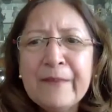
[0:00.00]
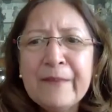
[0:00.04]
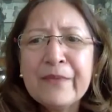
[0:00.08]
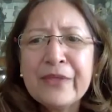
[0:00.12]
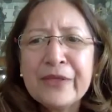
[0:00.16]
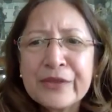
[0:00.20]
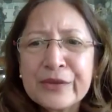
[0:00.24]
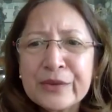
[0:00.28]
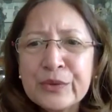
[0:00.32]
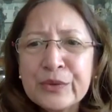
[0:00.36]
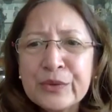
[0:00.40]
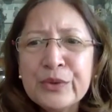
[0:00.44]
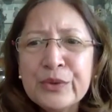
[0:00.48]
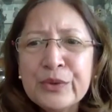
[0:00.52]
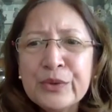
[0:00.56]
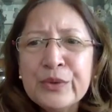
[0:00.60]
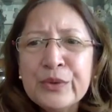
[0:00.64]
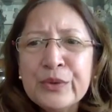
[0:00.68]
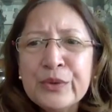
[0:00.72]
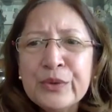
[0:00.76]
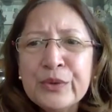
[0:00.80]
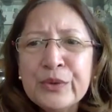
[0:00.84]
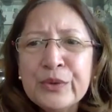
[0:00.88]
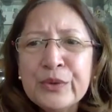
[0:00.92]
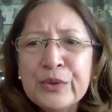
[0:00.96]
through,
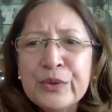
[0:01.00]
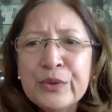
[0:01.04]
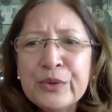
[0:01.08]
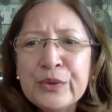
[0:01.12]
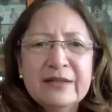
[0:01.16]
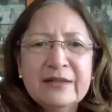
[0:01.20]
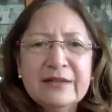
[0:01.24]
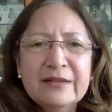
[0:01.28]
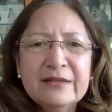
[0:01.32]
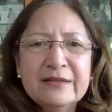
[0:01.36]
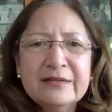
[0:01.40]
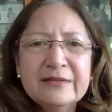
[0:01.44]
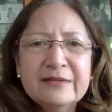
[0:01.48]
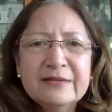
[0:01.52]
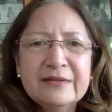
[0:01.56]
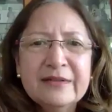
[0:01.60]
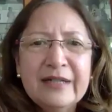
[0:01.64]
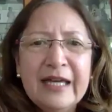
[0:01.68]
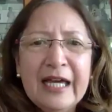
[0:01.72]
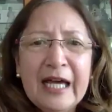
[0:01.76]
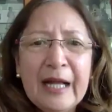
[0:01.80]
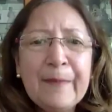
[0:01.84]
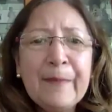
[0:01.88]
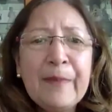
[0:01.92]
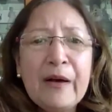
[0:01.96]

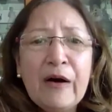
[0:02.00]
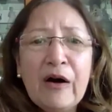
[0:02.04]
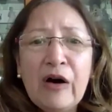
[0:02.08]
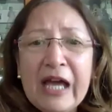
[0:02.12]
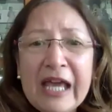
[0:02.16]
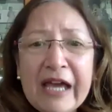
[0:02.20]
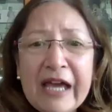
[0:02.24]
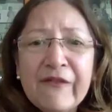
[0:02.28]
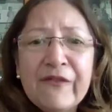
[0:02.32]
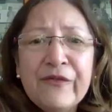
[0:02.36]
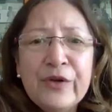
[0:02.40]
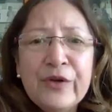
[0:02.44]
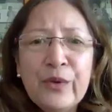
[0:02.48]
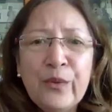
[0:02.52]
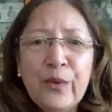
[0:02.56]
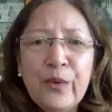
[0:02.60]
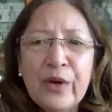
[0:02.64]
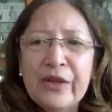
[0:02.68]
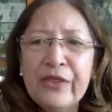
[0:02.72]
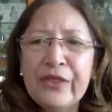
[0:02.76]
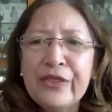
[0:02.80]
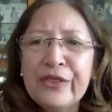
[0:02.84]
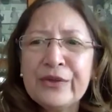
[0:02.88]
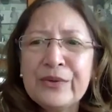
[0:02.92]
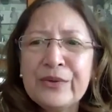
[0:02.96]
help everyone
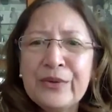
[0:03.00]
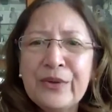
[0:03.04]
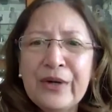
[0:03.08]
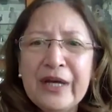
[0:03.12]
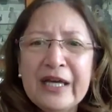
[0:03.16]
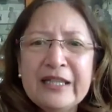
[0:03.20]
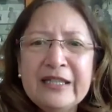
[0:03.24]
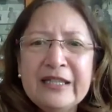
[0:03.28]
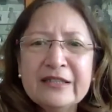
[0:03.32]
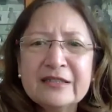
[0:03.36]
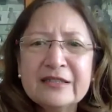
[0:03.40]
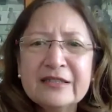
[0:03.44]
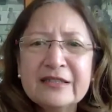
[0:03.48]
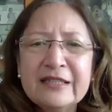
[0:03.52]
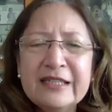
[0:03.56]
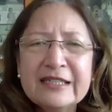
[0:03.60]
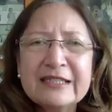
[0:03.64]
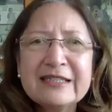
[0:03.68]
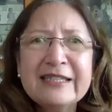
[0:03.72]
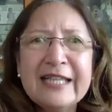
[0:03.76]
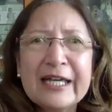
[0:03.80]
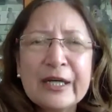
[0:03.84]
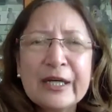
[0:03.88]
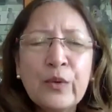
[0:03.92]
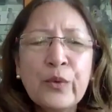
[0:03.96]
through. And it's
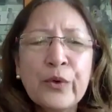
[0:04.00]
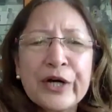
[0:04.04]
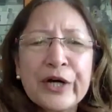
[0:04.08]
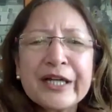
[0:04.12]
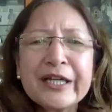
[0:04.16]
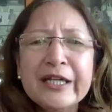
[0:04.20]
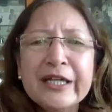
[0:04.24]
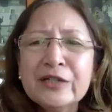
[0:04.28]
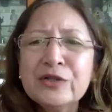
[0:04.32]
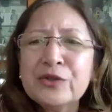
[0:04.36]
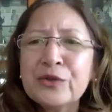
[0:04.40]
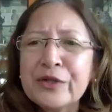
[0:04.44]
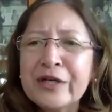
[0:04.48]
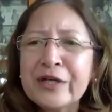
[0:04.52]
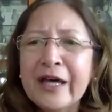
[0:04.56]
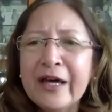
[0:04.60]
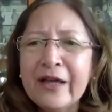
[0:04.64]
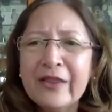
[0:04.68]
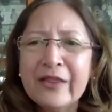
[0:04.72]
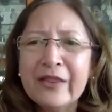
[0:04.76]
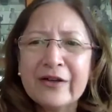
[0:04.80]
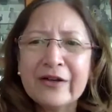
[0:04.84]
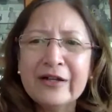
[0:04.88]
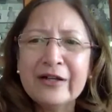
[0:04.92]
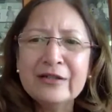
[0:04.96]
like working
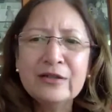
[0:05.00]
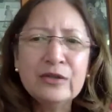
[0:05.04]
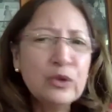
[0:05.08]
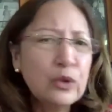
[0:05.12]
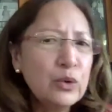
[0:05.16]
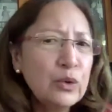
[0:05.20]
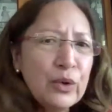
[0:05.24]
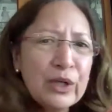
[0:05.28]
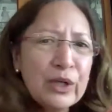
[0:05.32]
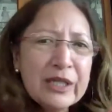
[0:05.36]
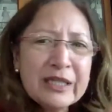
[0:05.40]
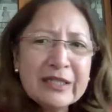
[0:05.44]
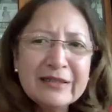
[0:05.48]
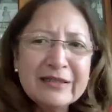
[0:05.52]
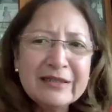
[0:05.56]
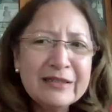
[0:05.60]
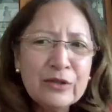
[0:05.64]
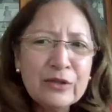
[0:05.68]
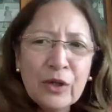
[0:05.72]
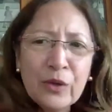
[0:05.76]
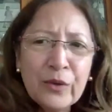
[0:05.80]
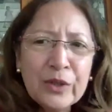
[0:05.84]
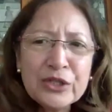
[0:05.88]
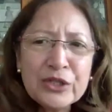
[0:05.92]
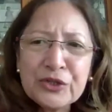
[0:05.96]
together. No
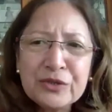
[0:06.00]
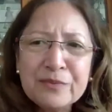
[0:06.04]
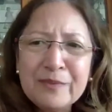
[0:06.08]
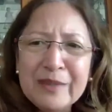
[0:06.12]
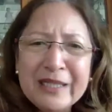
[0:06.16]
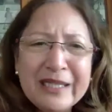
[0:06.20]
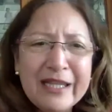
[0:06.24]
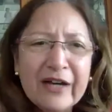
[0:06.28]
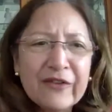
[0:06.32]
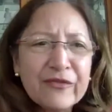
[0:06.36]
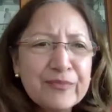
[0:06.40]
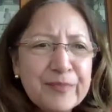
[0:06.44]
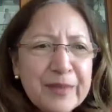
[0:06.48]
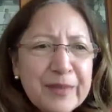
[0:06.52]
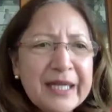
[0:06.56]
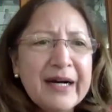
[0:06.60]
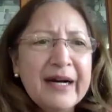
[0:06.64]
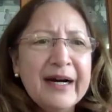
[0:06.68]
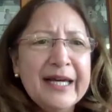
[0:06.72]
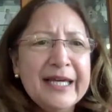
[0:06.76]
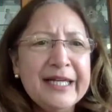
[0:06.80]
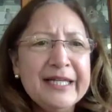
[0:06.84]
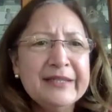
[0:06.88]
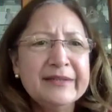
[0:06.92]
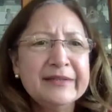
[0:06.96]
one should be left
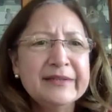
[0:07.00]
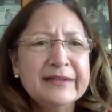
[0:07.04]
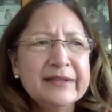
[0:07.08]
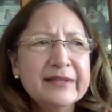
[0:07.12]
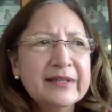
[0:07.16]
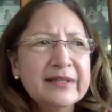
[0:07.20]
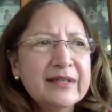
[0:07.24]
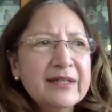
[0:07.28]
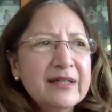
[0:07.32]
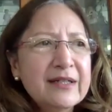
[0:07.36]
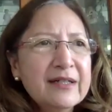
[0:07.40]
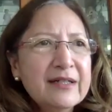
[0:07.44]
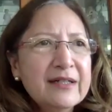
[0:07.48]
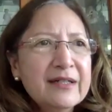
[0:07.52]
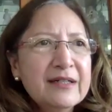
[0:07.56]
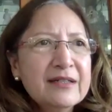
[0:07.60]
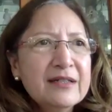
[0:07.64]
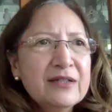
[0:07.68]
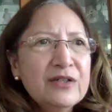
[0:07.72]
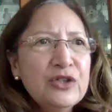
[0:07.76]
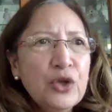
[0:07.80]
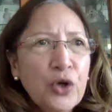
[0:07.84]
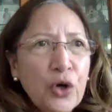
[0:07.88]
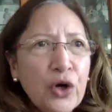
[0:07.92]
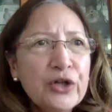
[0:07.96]
behind.
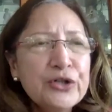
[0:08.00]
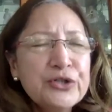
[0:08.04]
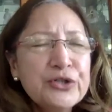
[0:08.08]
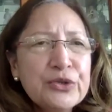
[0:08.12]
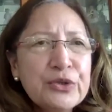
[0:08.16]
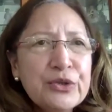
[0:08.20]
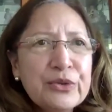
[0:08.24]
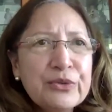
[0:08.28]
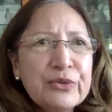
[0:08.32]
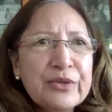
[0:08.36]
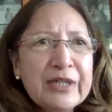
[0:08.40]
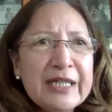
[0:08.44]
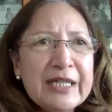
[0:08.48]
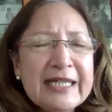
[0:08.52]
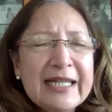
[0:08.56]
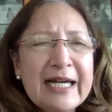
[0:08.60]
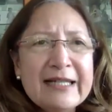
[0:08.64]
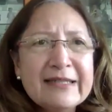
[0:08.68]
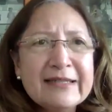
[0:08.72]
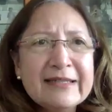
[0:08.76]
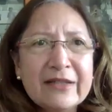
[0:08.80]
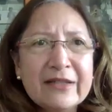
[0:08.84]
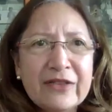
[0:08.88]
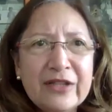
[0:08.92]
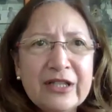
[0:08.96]
You also
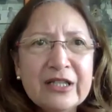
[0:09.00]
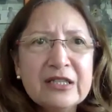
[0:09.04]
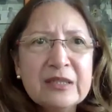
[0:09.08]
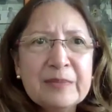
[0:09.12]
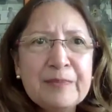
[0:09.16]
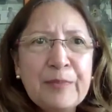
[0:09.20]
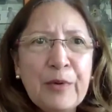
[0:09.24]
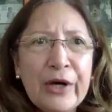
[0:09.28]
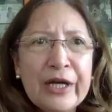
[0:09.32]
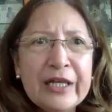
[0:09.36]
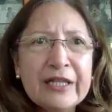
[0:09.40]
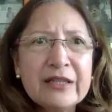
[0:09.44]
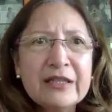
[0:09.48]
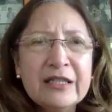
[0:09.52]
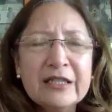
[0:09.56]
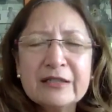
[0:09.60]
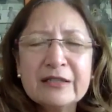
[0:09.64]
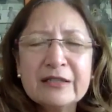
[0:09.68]
realize at this point that